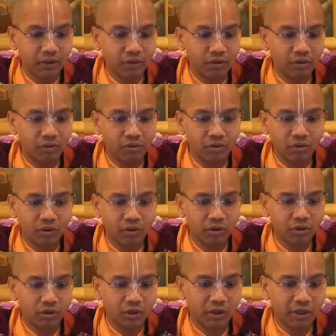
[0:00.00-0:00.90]
You do not
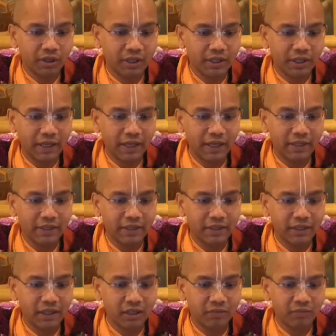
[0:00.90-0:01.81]
tolerate any
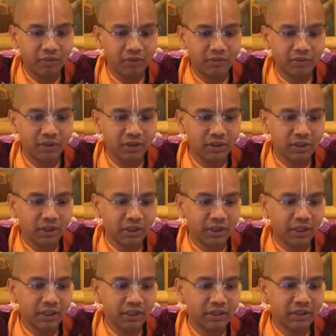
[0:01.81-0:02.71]
statement which is
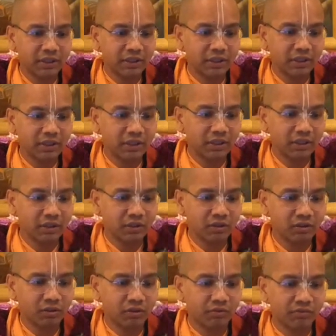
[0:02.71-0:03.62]
against the
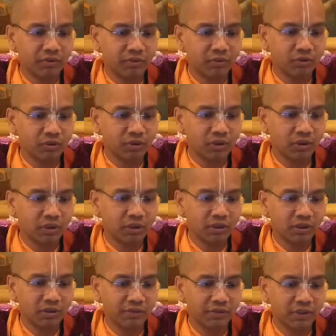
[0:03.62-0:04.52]
teachings of devotional
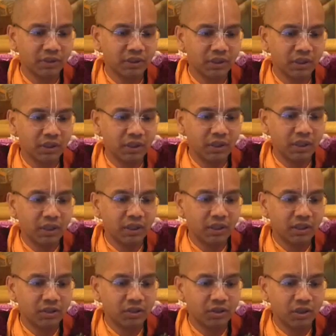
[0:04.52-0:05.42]
service
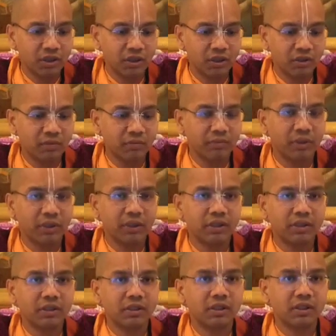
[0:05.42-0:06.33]
enunciated by
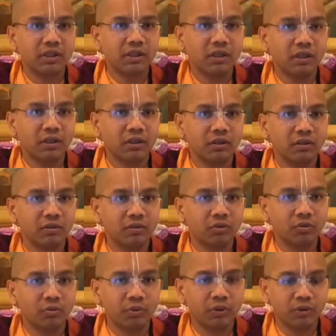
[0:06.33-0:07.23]
Srila
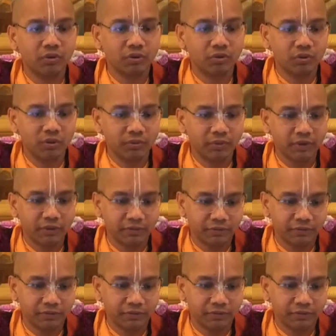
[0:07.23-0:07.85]
Rupa Goswami.